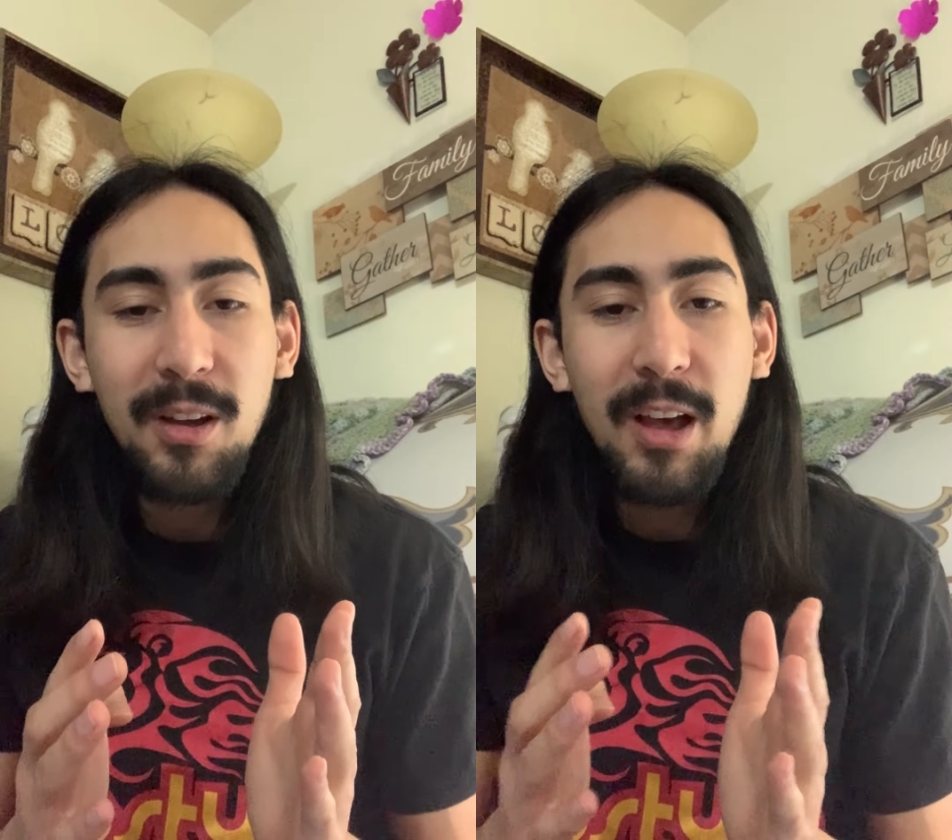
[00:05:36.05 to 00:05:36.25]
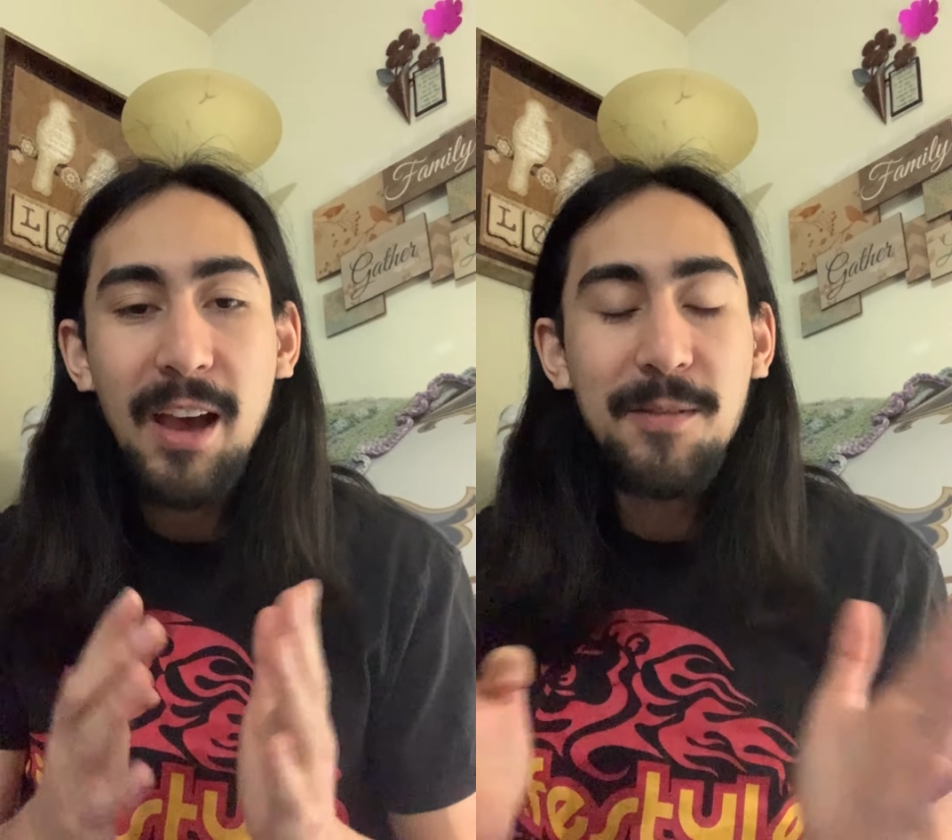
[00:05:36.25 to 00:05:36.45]

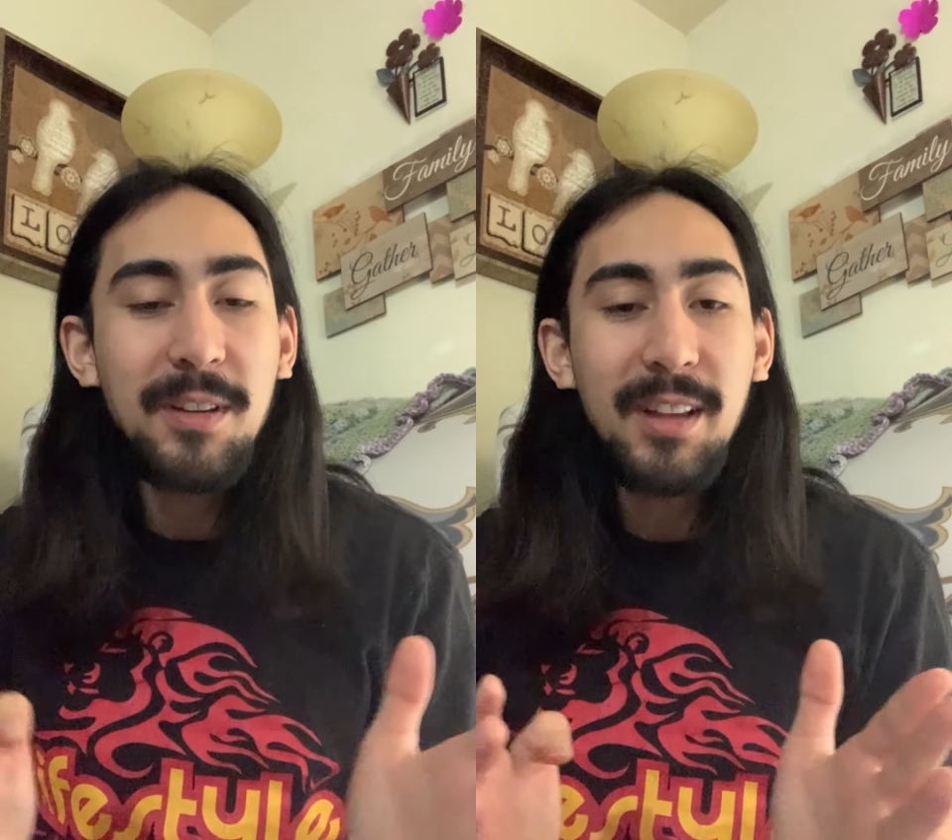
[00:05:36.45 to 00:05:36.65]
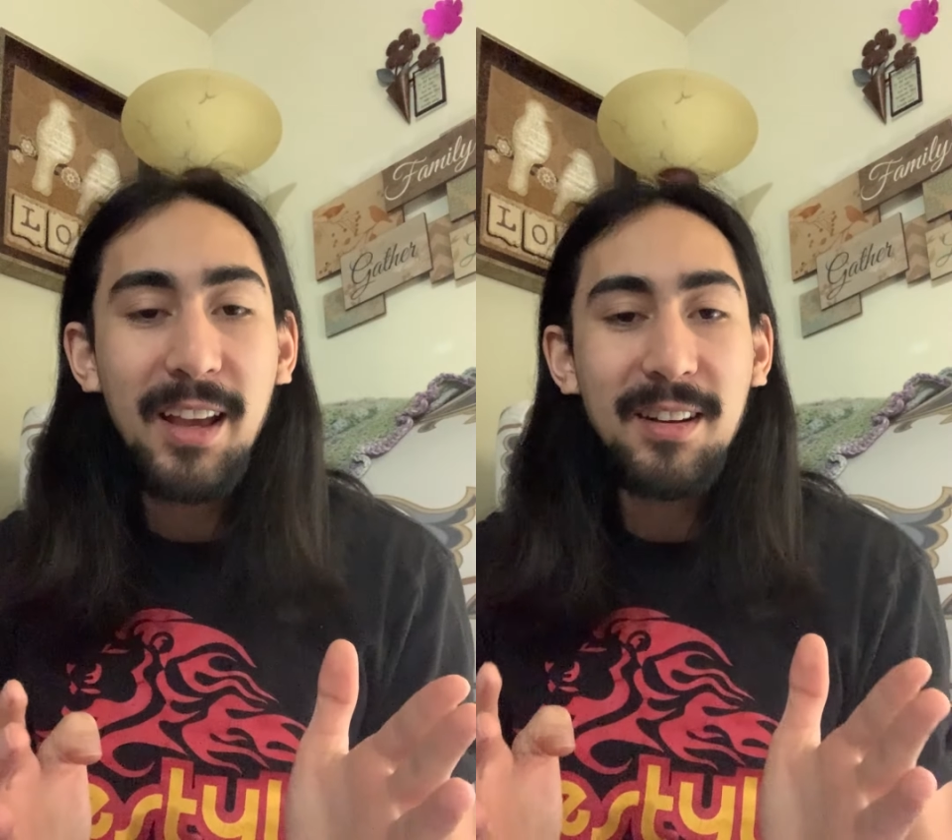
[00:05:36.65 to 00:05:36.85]
heavy
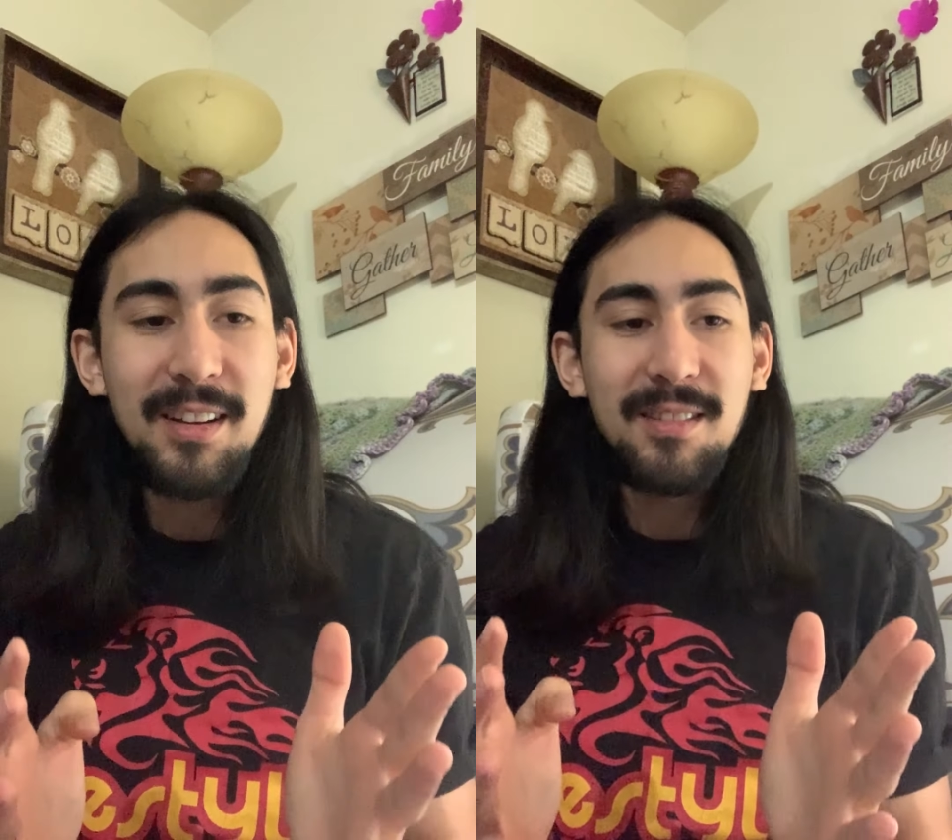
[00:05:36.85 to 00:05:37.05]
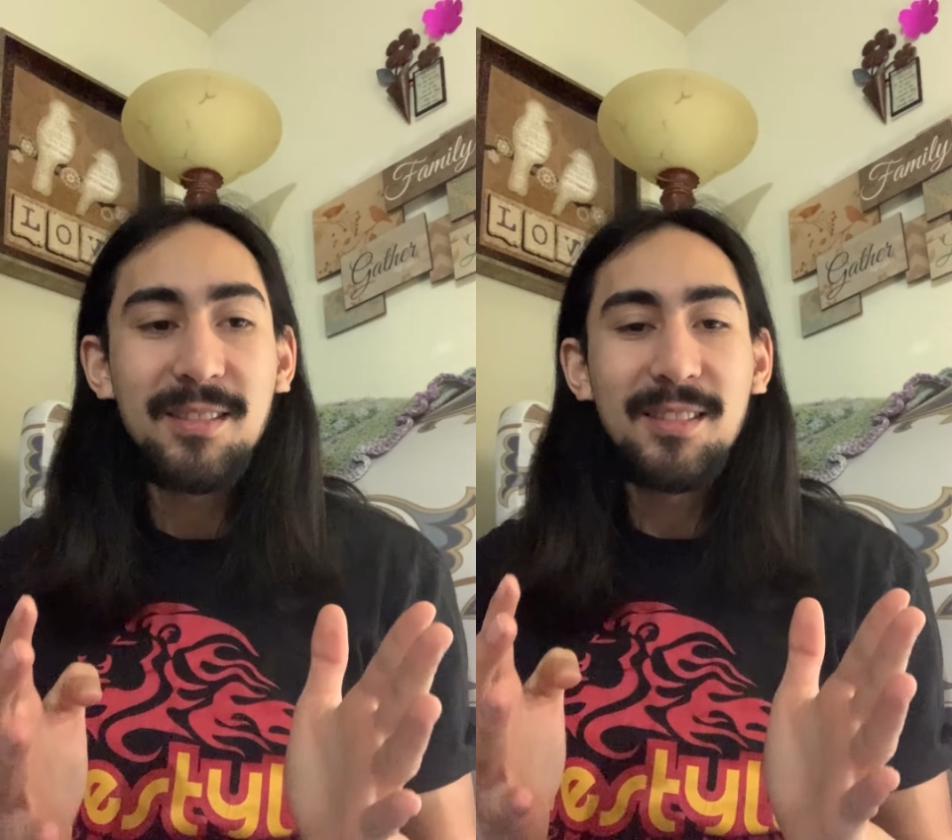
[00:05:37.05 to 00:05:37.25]

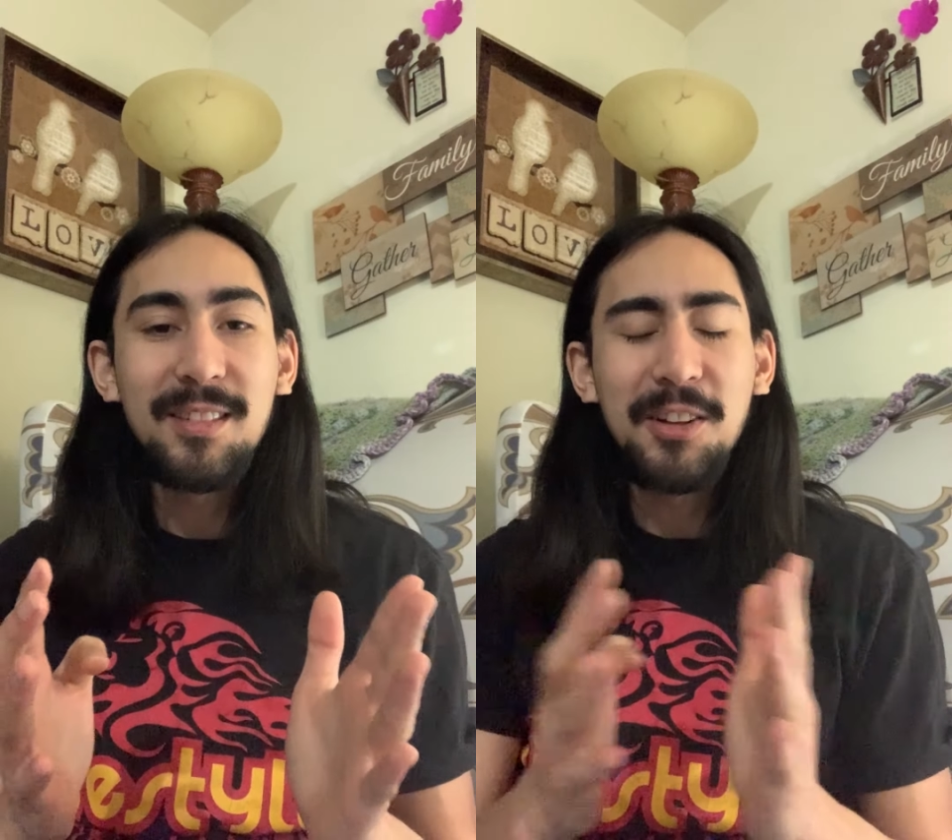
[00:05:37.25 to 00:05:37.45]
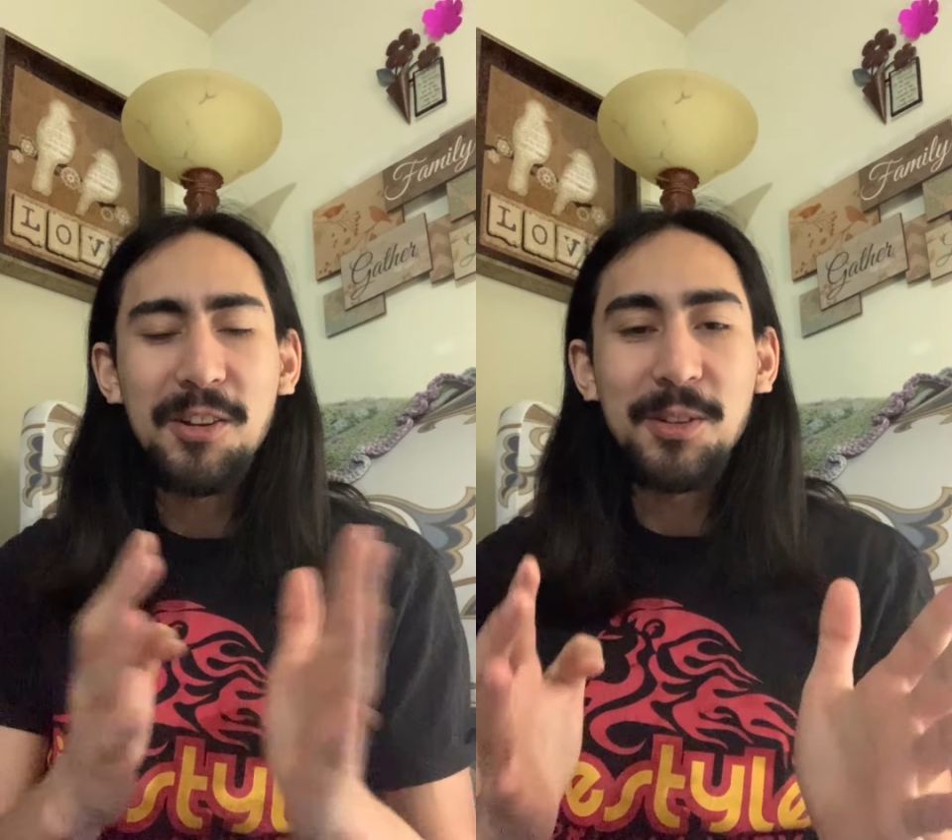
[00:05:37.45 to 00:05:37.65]
laden
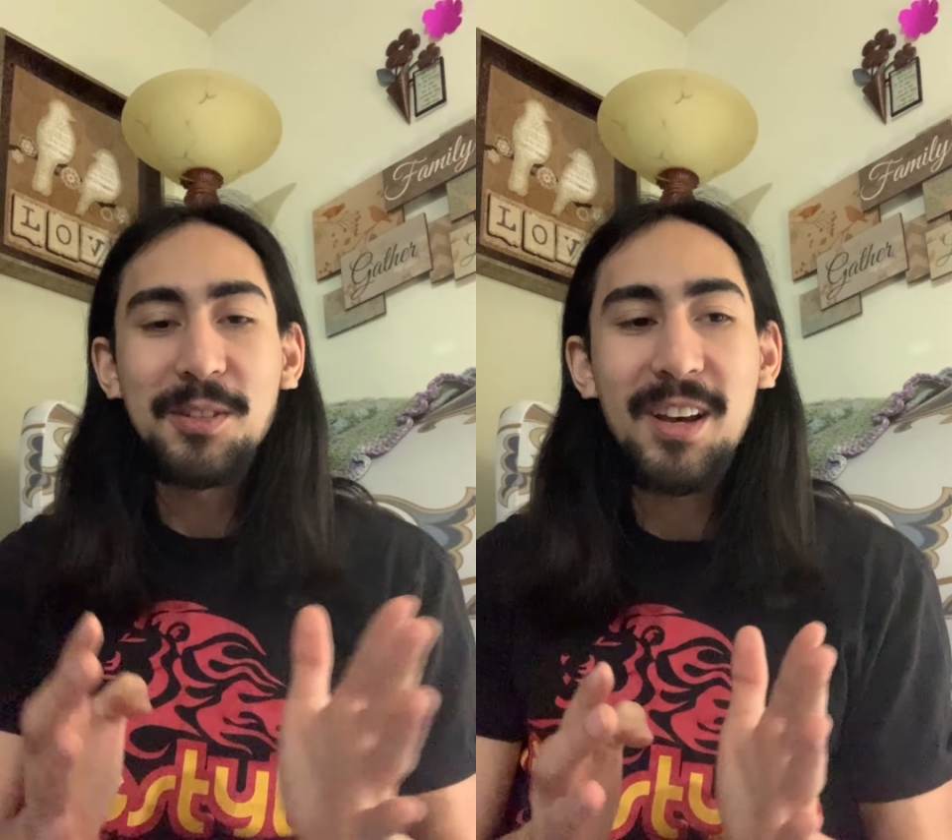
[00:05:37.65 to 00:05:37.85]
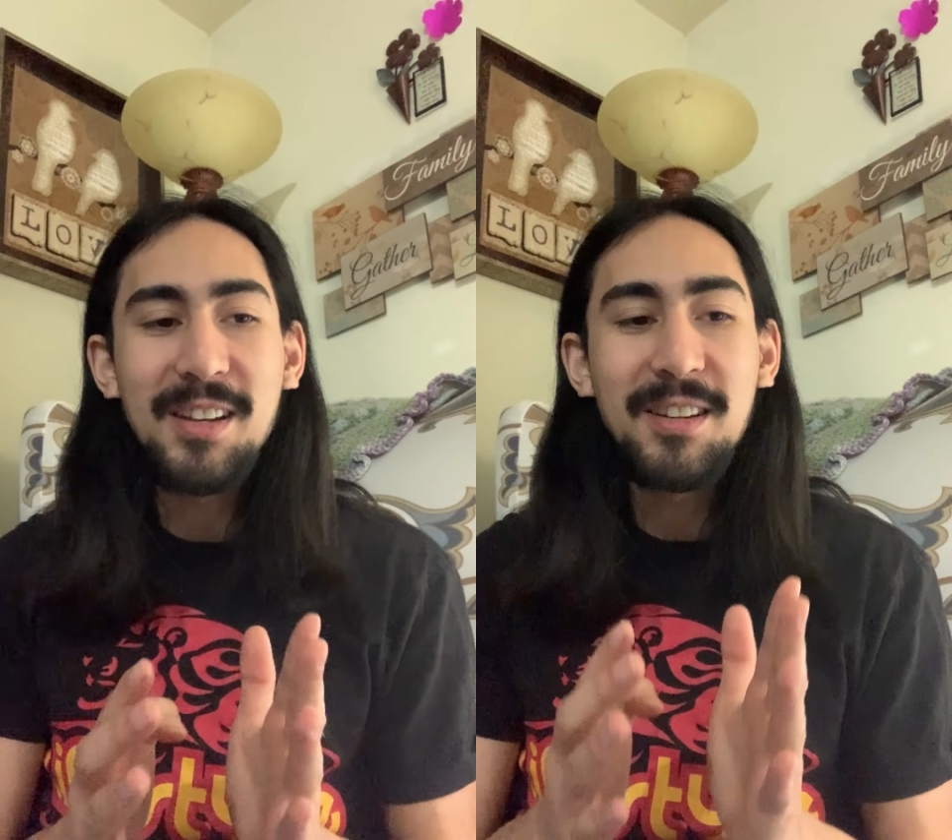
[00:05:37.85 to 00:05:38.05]
along those
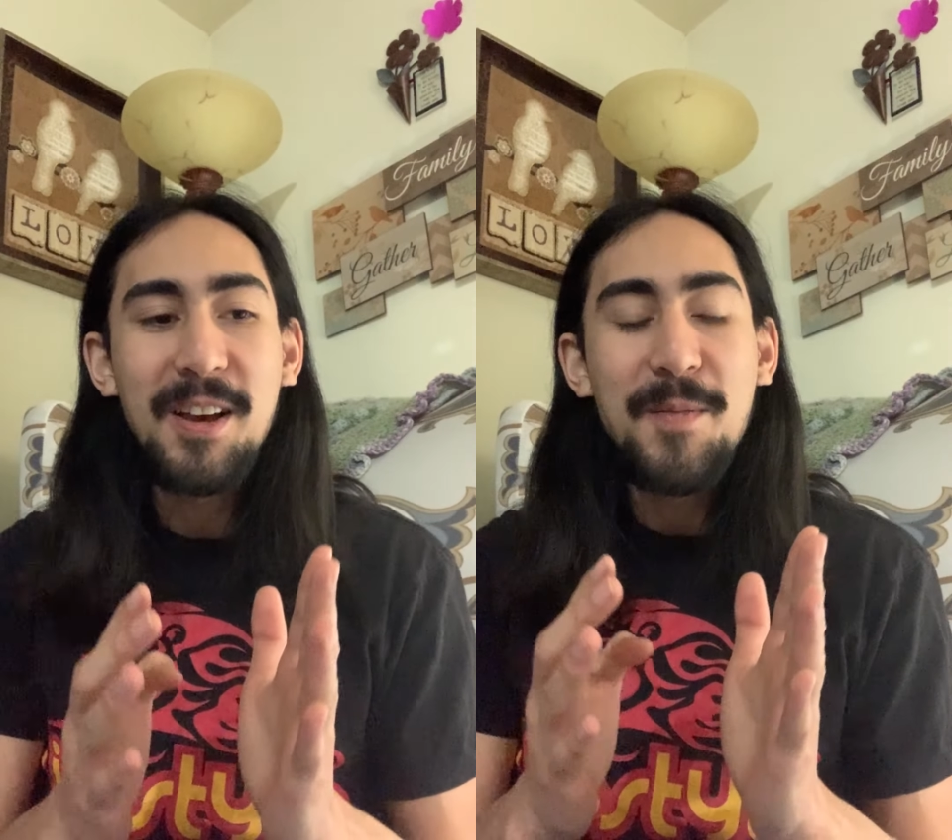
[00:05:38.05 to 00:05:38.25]
lines.